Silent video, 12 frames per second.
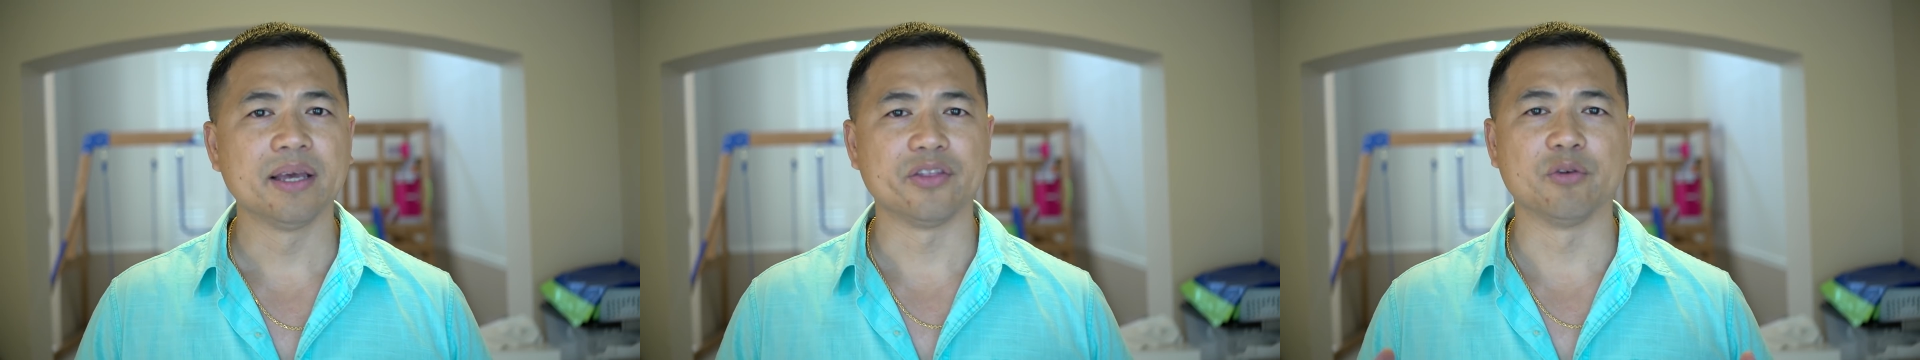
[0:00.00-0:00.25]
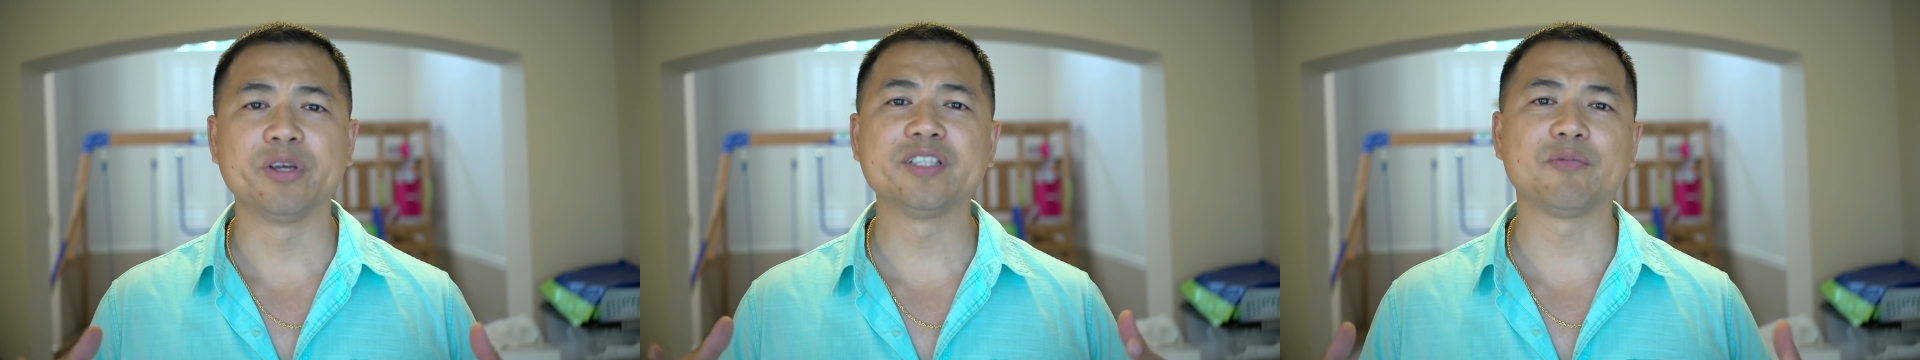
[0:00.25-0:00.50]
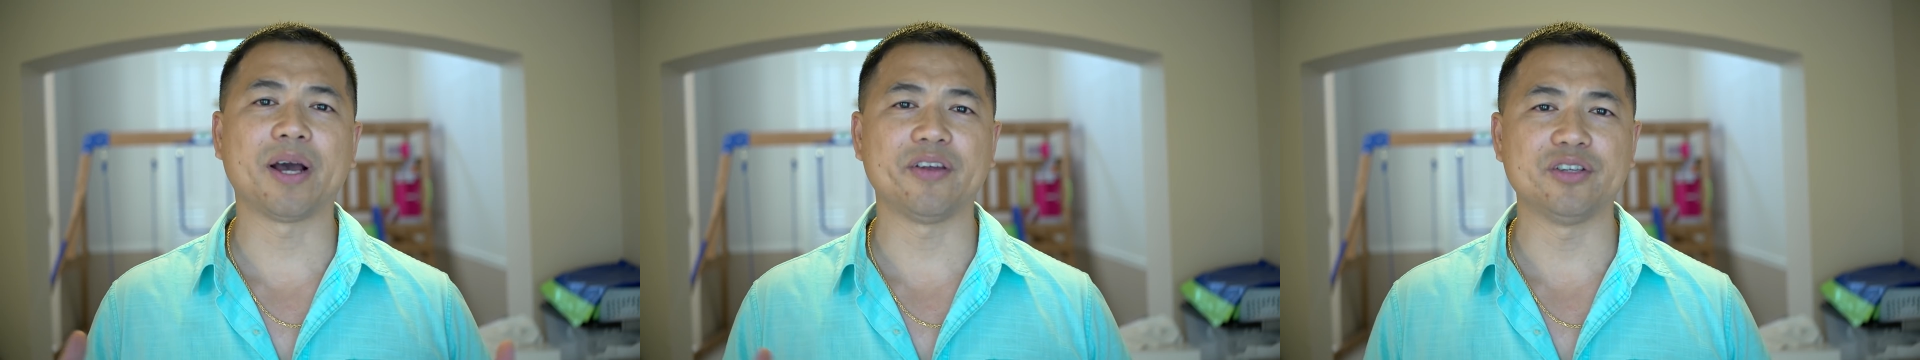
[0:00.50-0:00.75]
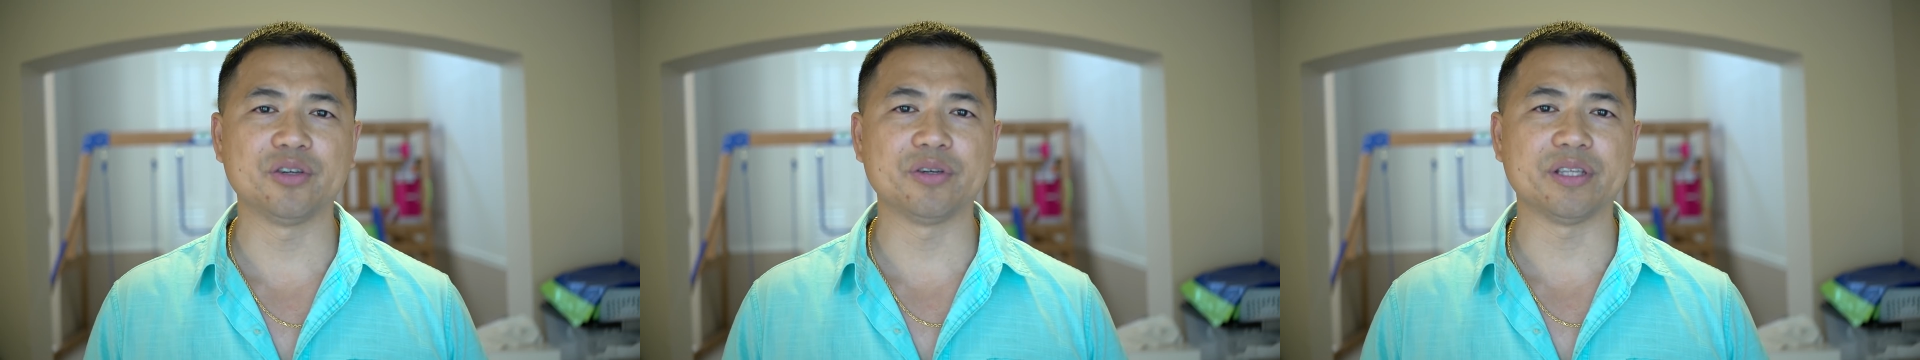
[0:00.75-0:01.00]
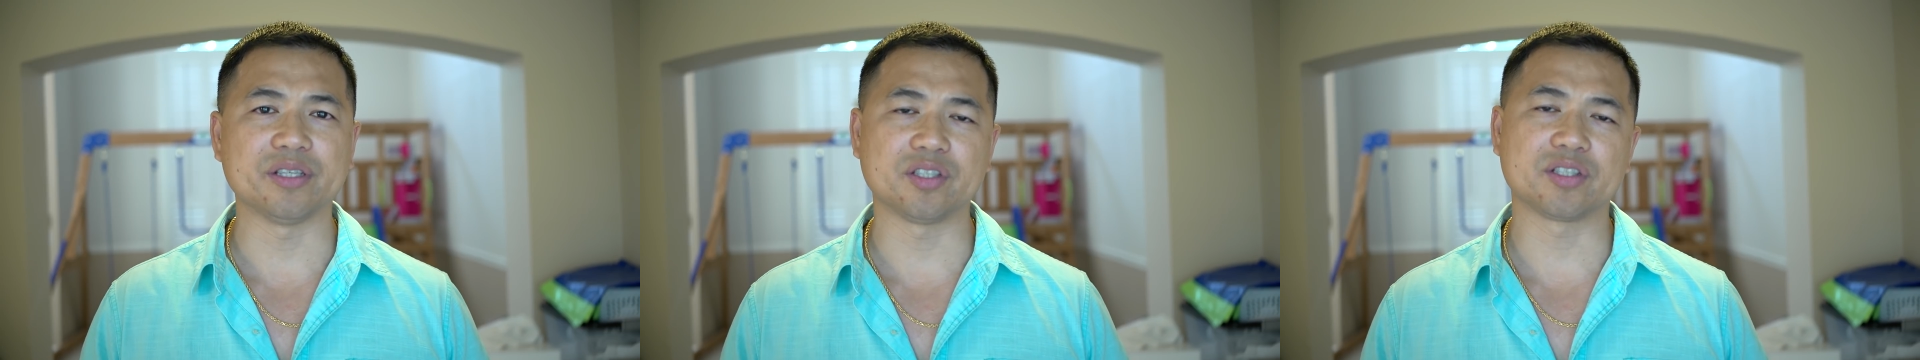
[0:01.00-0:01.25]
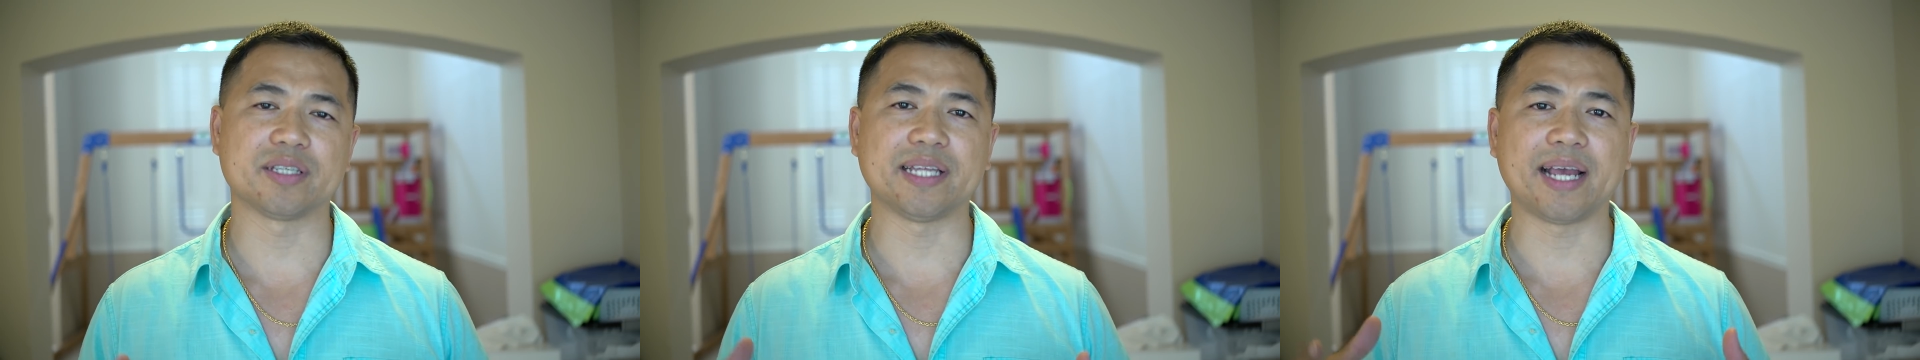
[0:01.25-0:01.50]
The reason why they're doing this is
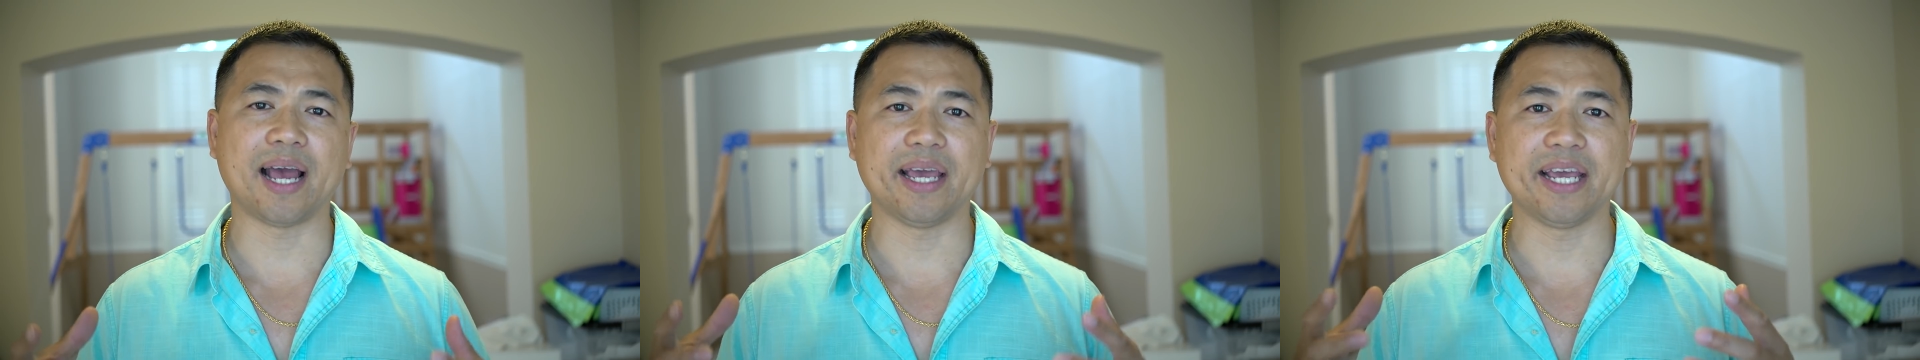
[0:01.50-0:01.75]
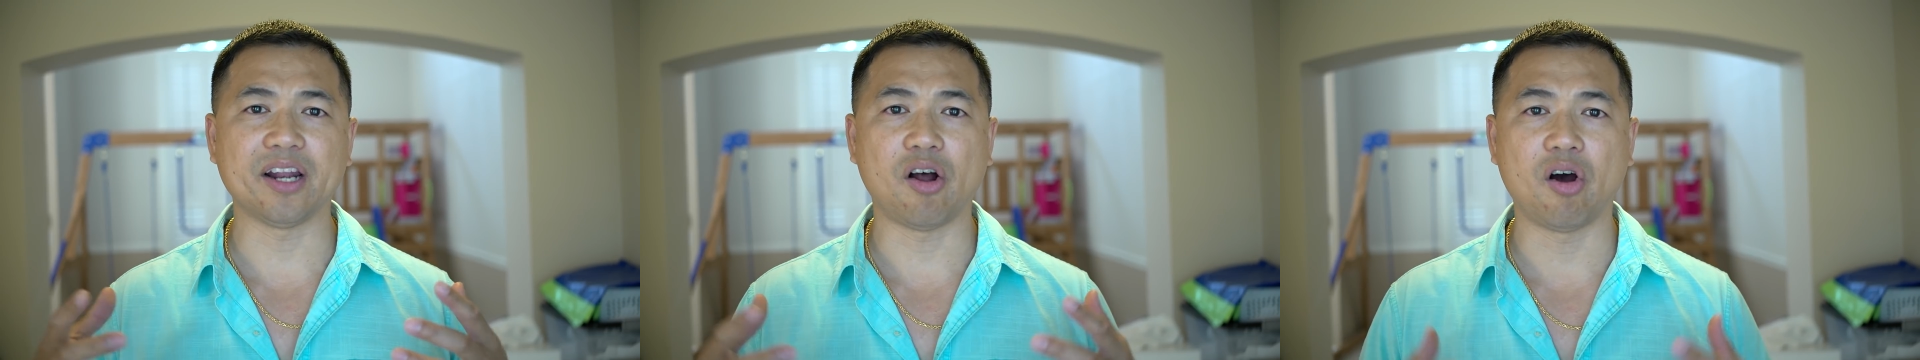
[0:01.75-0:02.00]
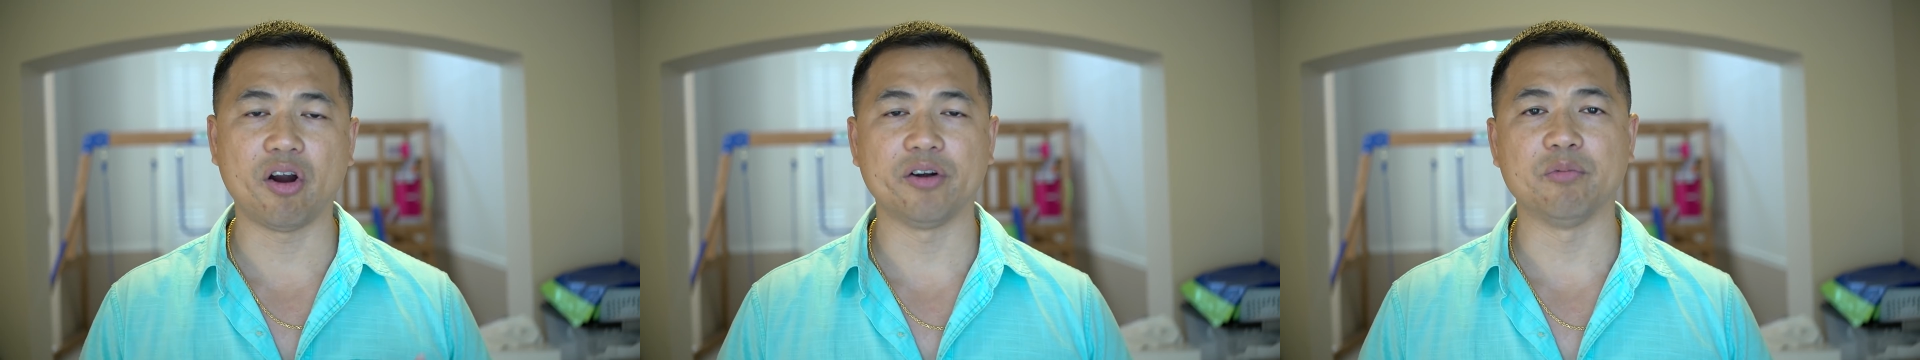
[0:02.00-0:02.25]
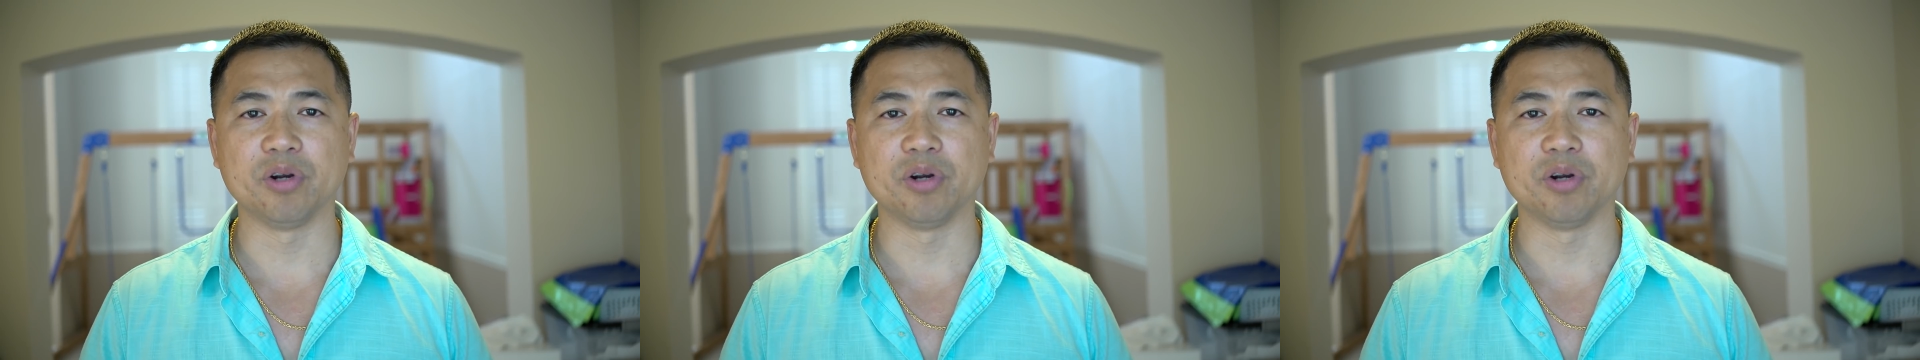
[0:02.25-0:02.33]
because they got hit hard,